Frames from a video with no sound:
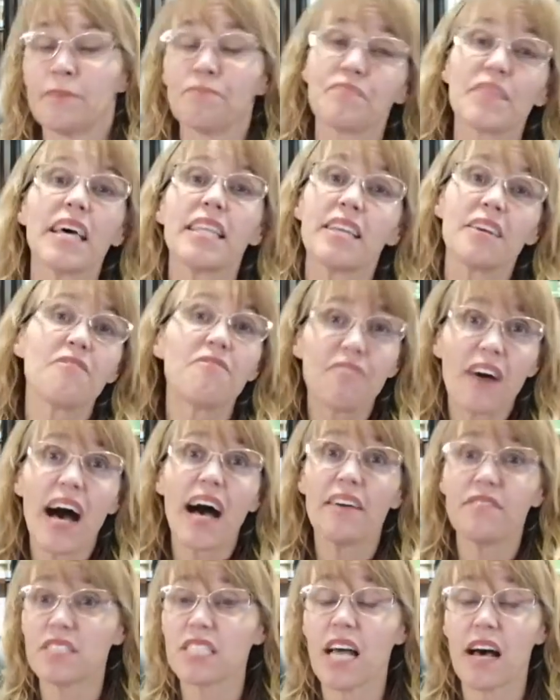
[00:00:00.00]
And then
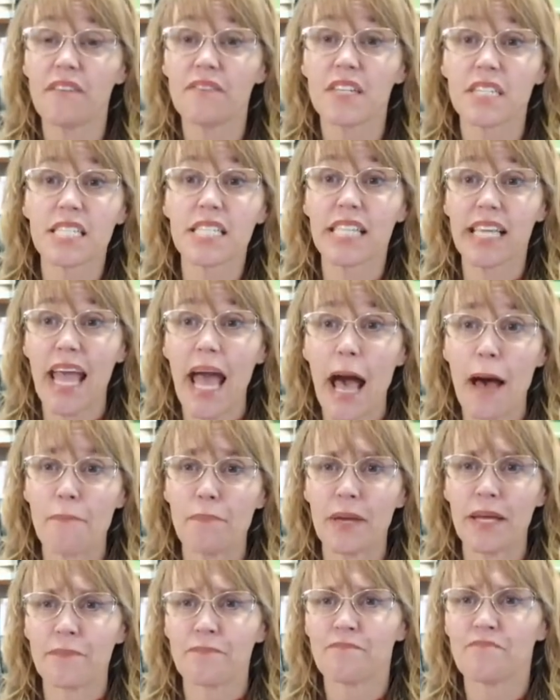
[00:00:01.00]
five is obviously
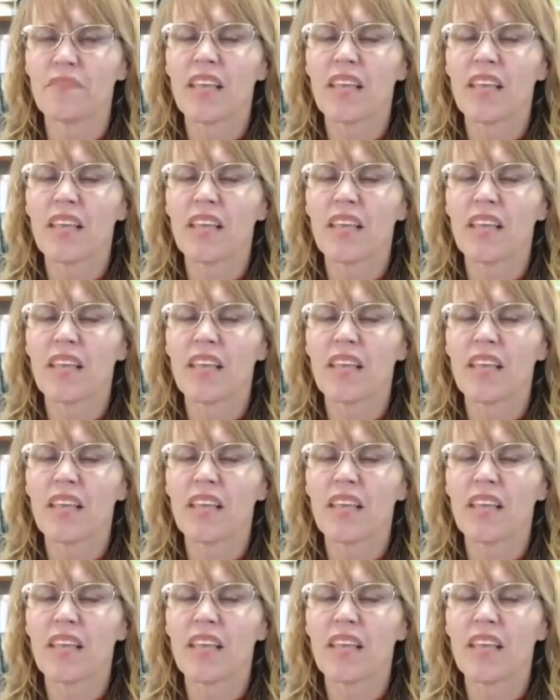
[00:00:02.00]
happy.